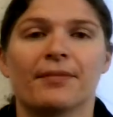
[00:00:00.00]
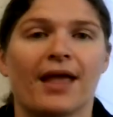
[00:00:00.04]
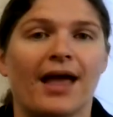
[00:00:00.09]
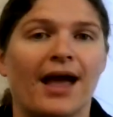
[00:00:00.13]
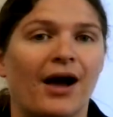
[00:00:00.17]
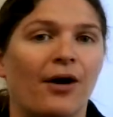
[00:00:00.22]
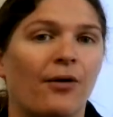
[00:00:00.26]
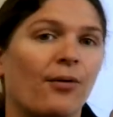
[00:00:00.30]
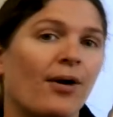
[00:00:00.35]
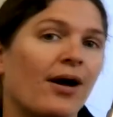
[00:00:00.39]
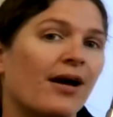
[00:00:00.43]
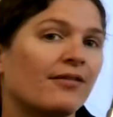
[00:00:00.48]

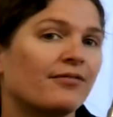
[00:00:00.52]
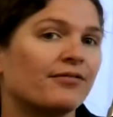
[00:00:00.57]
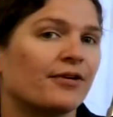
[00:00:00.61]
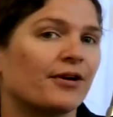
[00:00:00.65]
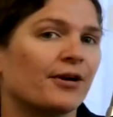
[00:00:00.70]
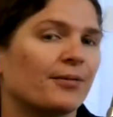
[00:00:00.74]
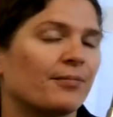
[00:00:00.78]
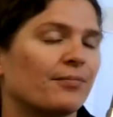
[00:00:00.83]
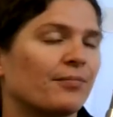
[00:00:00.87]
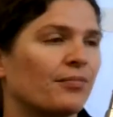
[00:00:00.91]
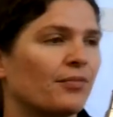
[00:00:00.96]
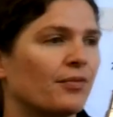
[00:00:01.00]

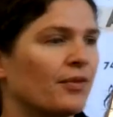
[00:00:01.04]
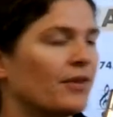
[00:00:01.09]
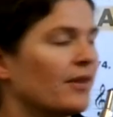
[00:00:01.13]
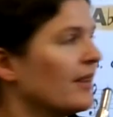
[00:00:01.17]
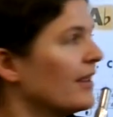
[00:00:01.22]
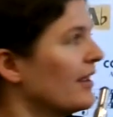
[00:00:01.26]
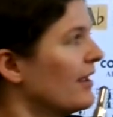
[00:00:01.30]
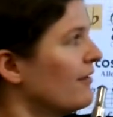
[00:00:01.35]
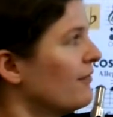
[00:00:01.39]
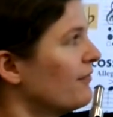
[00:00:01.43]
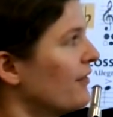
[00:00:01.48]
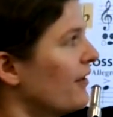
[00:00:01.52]
However,
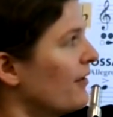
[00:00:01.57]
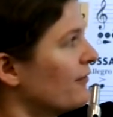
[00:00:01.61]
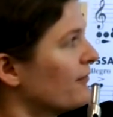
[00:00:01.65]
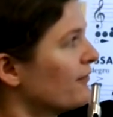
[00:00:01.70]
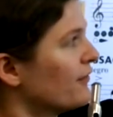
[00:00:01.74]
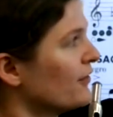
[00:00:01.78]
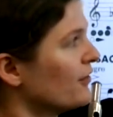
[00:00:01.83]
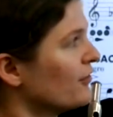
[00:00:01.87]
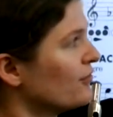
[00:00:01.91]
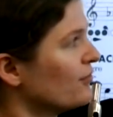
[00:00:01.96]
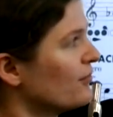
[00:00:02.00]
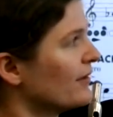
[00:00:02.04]
if the
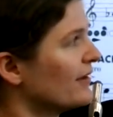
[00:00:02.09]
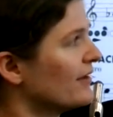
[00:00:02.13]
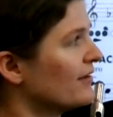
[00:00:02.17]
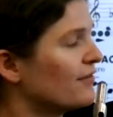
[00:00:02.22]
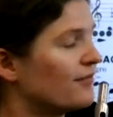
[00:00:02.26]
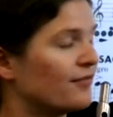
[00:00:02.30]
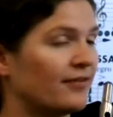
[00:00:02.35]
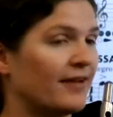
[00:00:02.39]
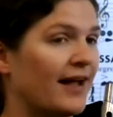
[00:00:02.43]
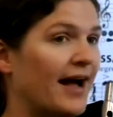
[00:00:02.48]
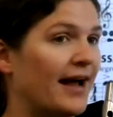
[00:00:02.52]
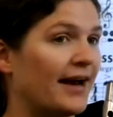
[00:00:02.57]
first one is
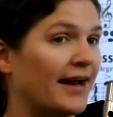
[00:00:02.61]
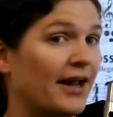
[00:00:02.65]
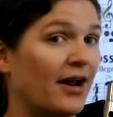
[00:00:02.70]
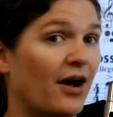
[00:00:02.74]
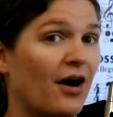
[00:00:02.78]
flat,